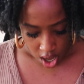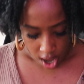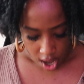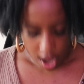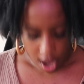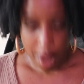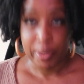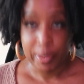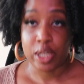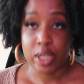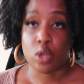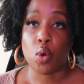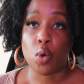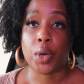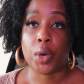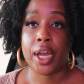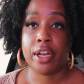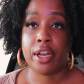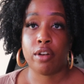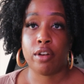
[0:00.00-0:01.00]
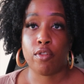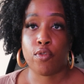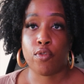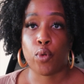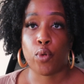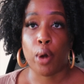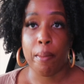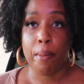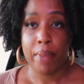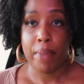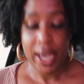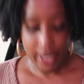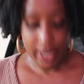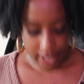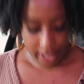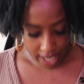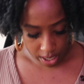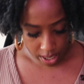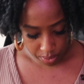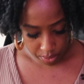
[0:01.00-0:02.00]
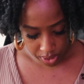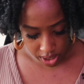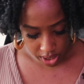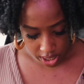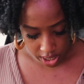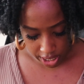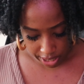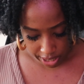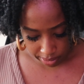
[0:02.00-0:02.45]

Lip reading: It's located in Fort Bend County.